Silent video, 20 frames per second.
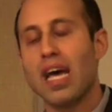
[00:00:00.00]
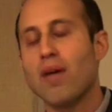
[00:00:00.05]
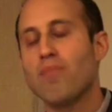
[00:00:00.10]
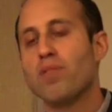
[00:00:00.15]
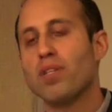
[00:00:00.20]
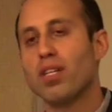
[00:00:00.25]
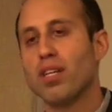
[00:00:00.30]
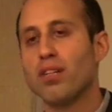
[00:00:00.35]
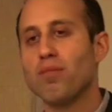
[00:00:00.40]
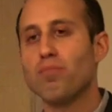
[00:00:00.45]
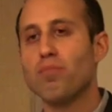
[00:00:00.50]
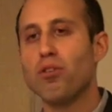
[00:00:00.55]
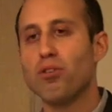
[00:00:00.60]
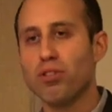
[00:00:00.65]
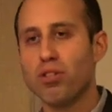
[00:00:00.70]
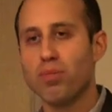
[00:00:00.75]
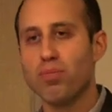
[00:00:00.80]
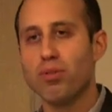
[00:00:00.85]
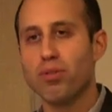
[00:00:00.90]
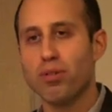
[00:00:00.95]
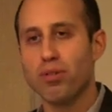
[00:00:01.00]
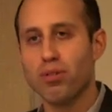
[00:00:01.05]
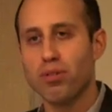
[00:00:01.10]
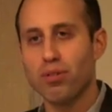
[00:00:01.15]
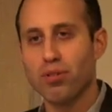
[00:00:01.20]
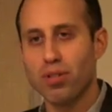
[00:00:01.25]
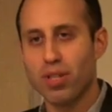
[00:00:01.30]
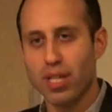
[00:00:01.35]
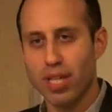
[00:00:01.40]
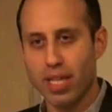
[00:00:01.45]
happened on
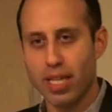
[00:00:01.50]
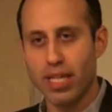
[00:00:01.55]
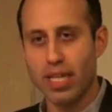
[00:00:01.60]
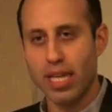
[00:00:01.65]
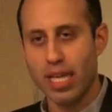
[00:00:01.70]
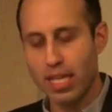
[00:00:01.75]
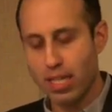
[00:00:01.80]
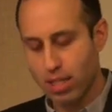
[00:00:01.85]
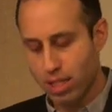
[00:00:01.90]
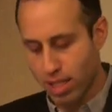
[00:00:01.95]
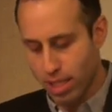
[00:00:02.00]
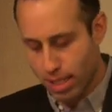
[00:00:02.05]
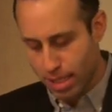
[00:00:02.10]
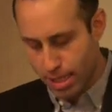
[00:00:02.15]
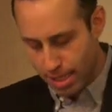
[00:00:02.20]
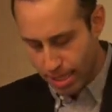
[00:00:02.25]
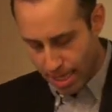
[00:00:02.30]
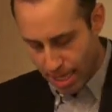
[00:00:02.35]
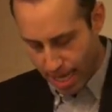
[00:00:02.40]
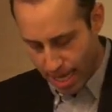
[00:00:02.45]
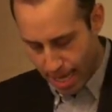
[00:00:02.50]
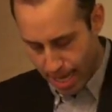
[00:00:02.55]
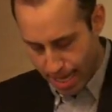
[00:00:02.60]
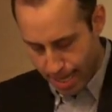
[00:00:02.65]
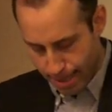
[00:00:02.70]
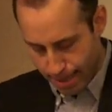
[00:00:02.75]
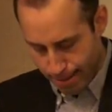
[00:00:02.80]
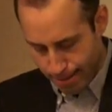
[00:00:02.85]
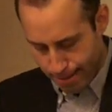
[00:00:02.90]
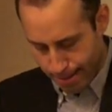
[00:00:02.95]
multiple occasions,
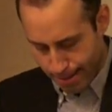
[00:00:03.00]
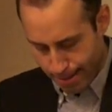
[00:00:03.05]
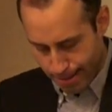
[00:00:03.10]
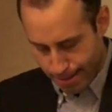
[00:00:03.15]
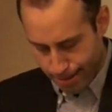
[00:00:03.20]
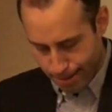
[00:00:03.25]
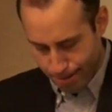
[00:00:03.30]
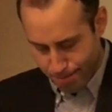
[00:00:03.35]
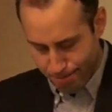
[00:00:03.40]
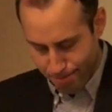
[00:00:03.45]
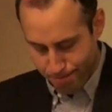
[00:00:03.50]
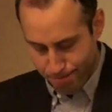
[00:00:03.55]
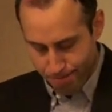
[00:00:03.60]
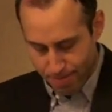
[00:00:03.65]
and um,